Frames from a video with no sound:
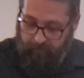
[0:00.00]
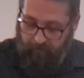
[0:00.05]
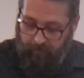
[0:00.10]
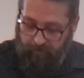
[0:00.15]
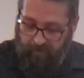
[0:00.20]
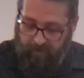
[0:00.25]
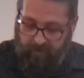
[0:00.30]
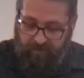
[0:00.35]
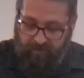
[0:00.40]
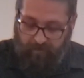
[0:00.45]

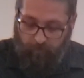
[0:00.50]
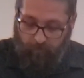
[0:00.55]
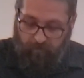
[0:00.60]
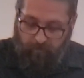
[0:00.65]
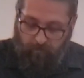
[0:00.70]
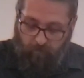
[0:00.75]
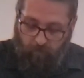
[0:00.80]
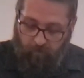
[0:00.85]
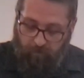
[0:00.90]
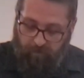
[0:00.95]
lest someone
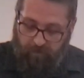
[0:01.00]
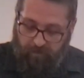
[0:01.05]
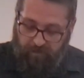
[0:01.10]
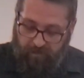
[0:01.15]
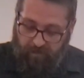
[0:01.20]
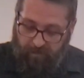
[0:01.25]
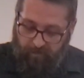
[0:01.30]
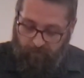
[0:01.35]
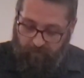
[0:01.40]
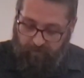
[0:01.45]
more
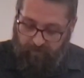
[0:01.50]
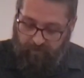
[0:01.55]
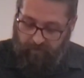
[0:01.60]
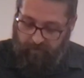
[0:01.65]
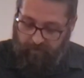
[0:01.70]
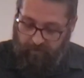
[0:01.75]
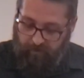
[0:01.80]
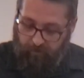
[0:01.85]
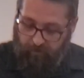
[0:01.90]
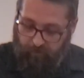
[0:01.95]
distinguished
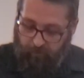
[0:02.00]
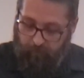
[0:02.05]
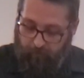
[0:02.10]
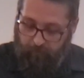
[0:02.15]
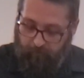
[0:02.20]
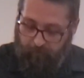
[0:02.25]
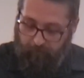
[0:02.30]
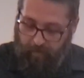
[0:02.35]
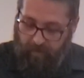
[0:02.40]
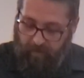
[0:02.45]
than
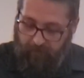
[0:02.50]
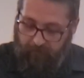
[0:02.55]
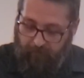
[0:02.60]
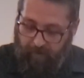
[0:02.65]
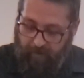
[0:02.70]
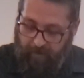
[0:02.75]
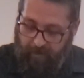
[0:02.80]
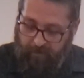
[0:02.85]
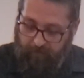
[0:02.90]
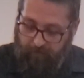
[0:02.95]
you be
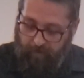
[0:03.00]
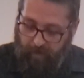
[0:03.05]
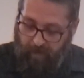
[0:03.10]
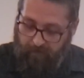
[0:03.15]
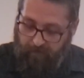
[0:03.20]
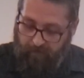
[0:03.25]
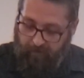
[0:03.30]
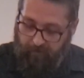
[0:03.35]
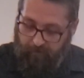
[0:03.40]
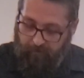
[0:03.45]
invited
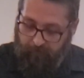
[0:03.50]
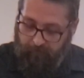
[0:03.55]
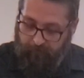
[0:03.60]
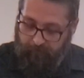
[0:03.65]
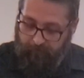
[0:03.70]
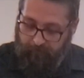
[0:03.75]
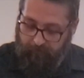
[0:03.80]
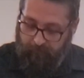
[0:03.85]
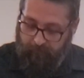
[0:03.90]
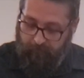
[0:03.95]
by,
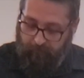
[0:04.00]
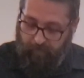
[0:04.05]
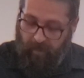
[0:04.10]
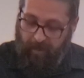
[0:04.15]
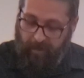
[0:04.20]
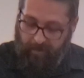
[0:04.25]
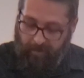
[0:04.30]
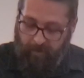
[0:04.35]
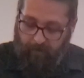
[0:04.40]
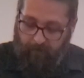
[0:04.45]
the,
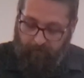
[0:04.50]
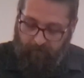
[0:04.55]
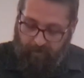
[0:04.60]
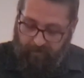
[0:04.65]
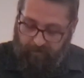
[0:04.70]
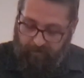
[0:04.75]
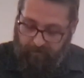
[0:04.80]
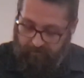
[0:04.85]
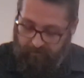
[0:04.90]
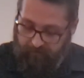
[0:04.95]
by him,
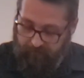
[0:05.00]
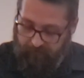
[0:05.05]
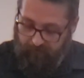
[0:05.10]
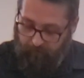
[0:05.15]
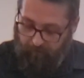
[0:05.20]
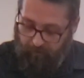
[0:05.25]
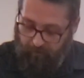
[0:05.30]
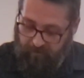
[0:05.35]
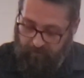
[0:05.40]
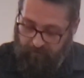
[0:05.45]
that is,
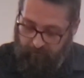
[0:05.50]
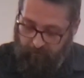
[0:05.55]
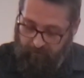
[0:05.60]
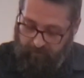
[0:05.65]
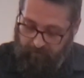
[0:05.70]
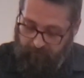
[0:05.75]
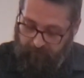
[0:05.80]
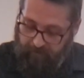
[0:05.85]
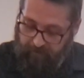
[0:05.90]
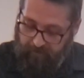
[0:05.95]
the person
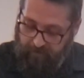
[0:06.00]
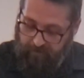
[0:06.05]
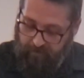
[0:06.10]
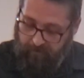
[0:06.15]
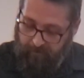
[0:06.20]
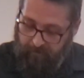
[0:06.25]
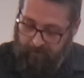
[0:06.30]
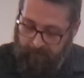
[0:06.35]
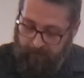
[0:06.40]
throwing the feast.